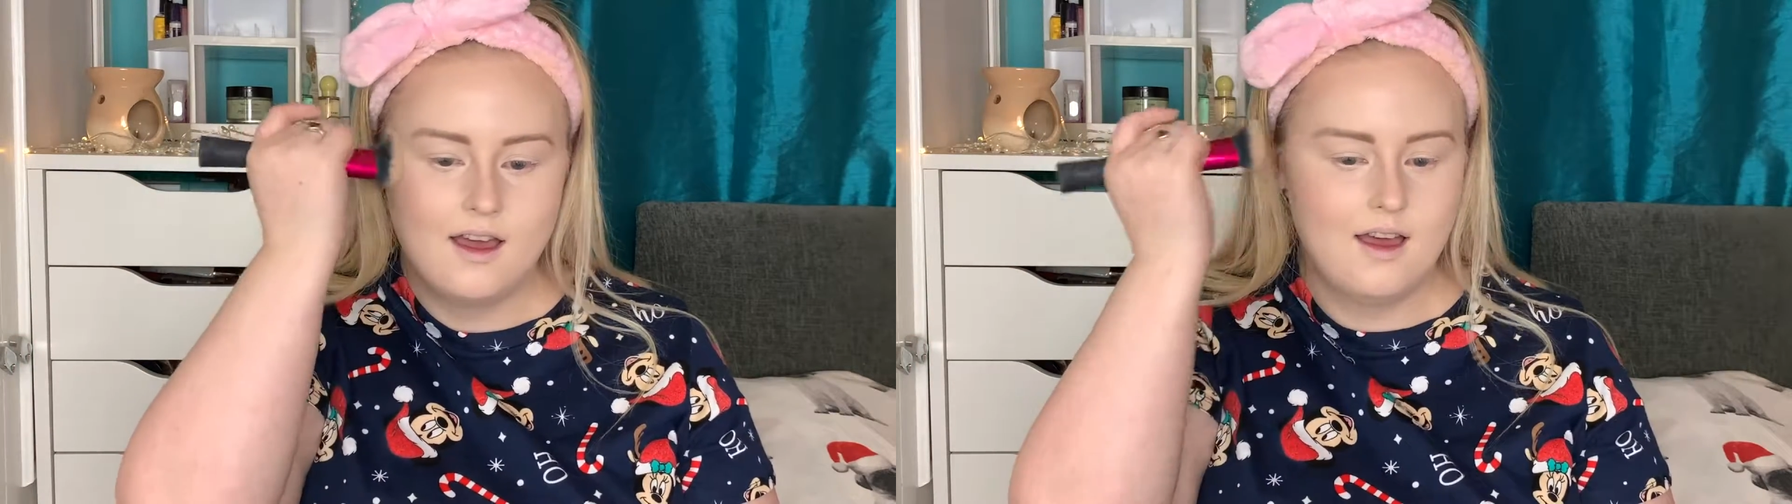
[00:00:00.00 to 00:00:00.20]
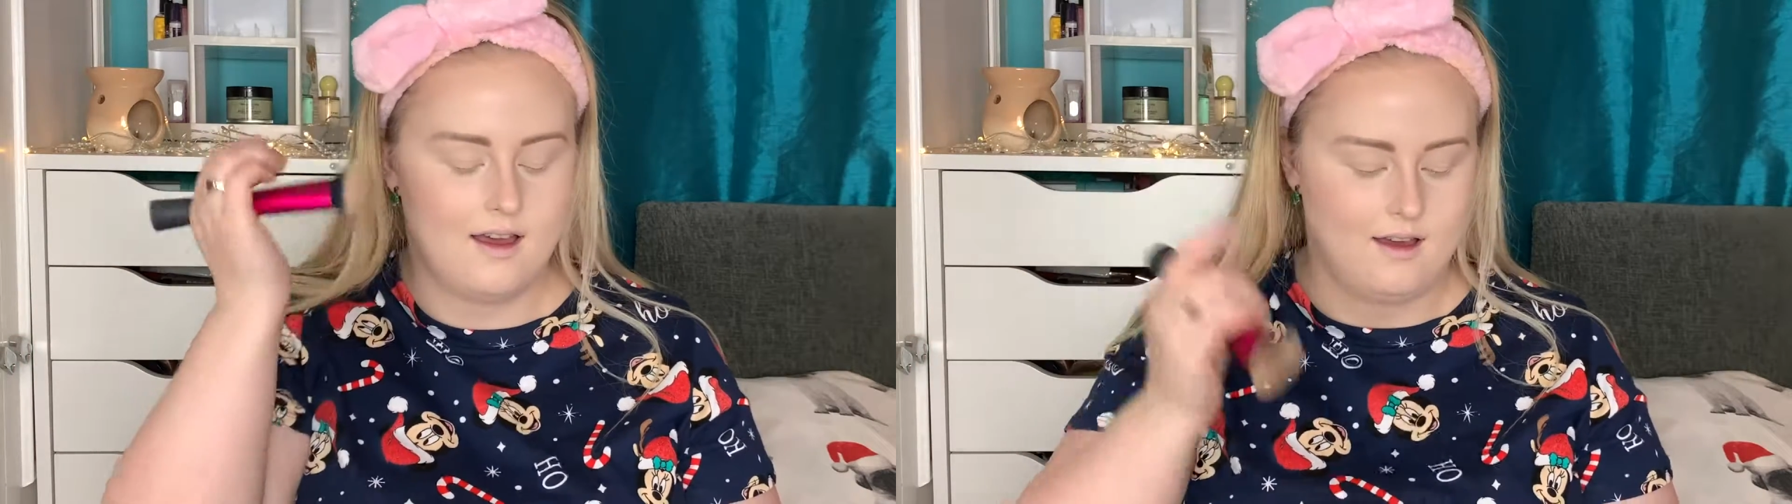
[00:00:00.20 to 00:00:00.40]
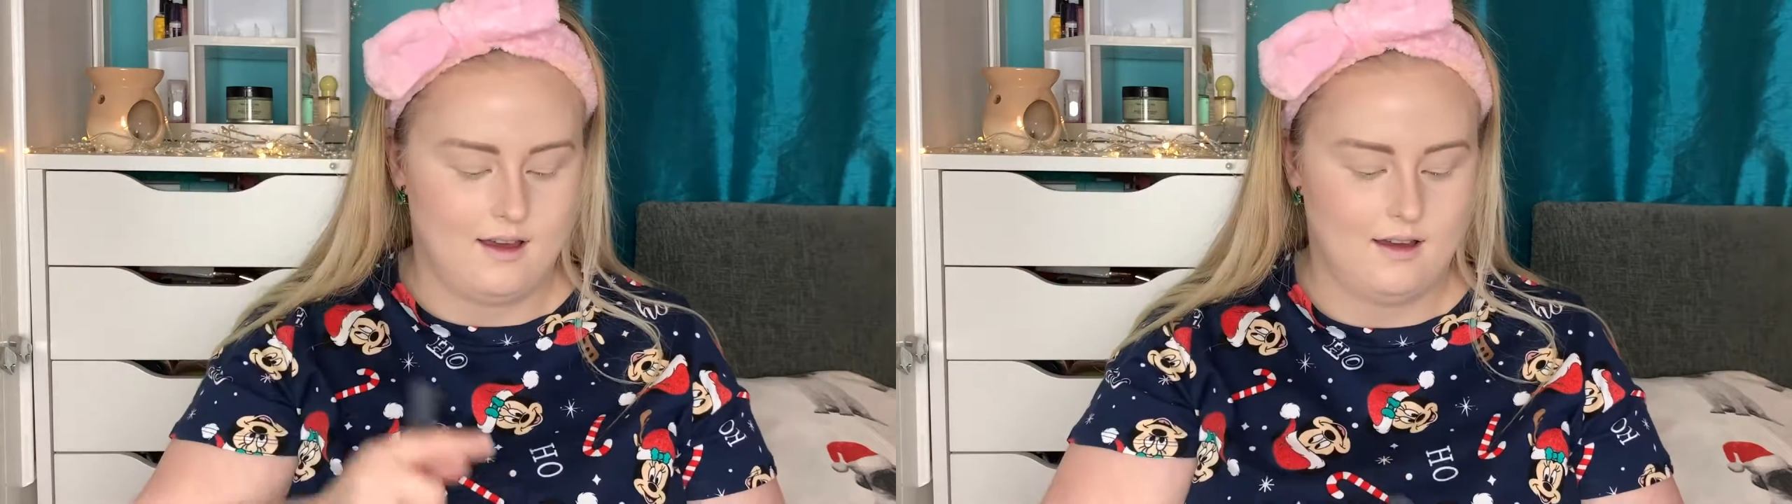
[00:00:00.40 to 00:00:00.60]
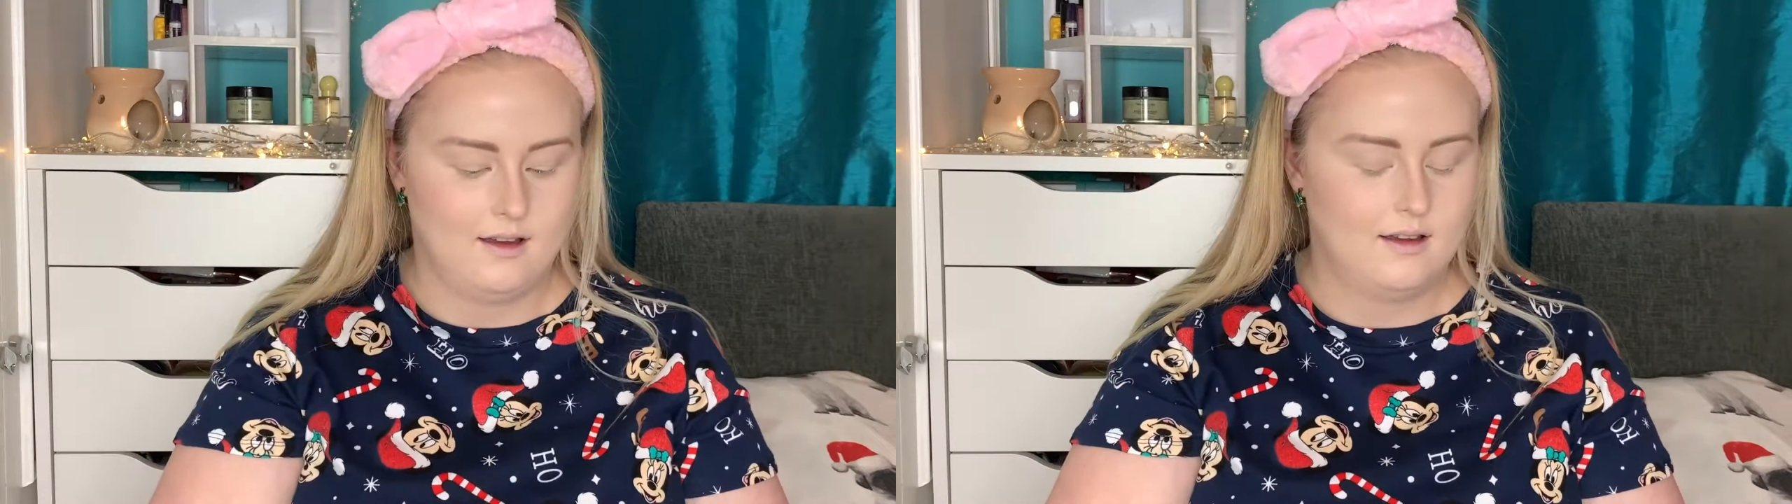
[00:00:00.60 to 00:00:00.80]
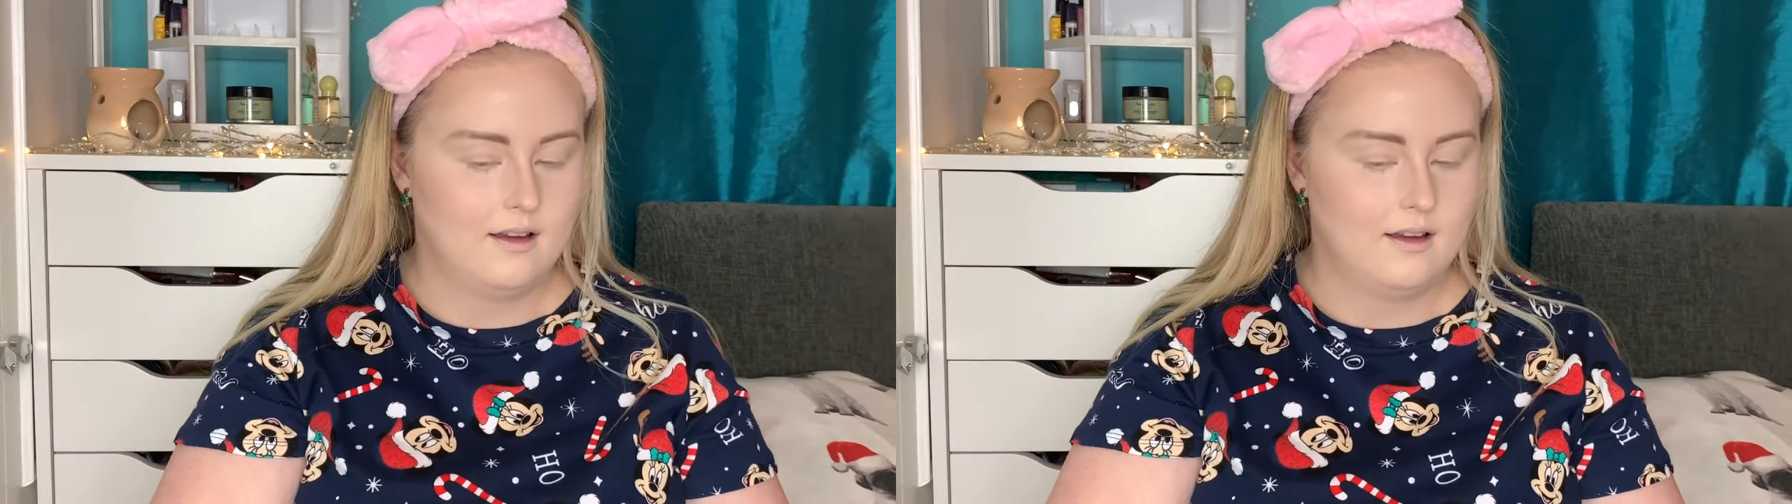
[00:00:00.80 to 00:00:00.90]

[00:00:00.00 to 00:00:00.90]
yeah.